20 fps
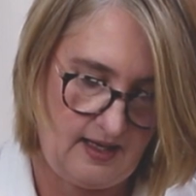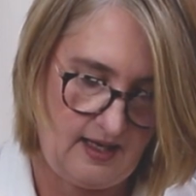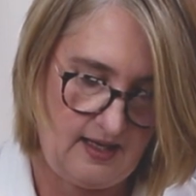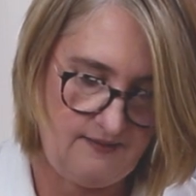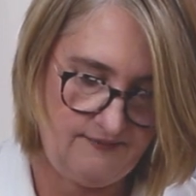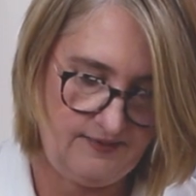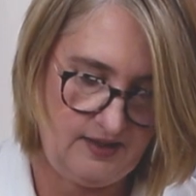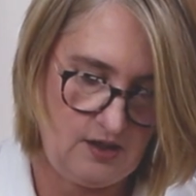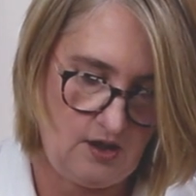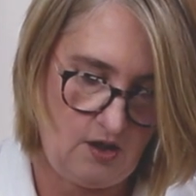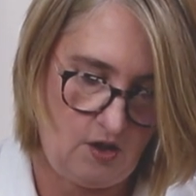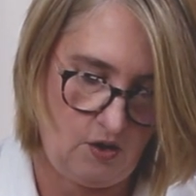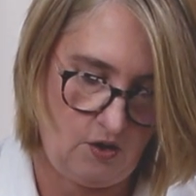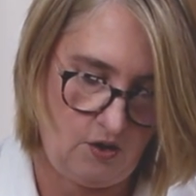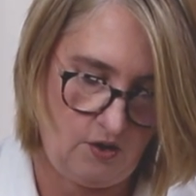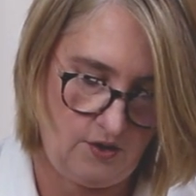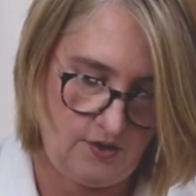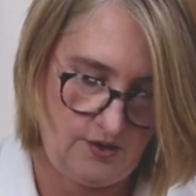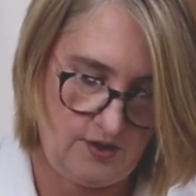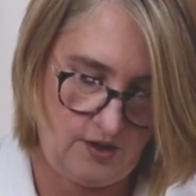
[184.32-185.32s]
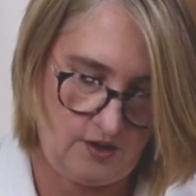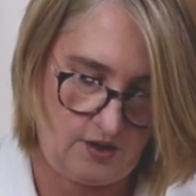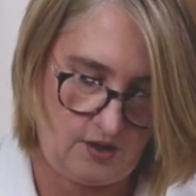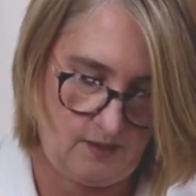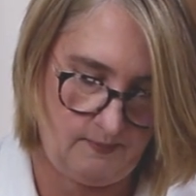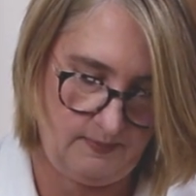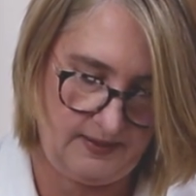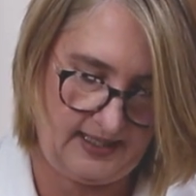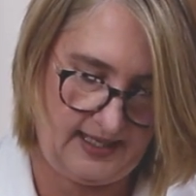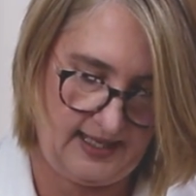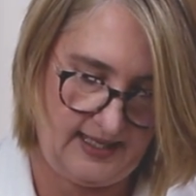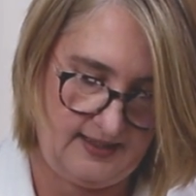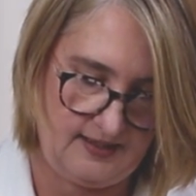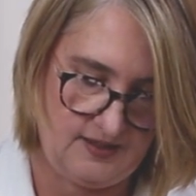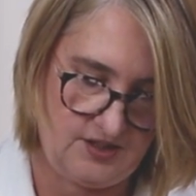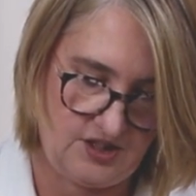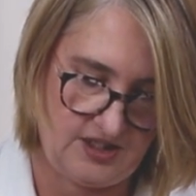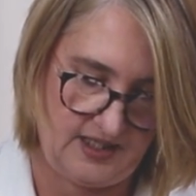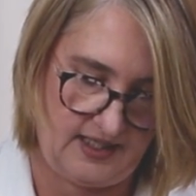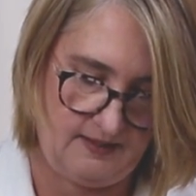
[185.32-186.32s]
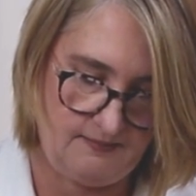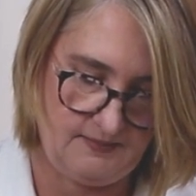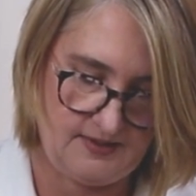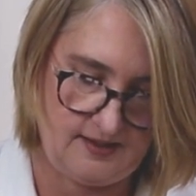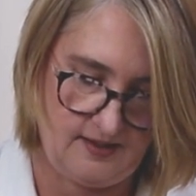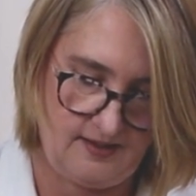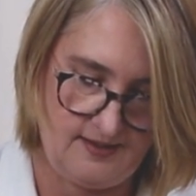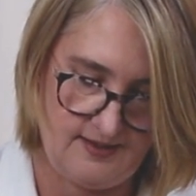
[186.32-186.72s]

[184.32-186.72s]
even on complicated shapes. So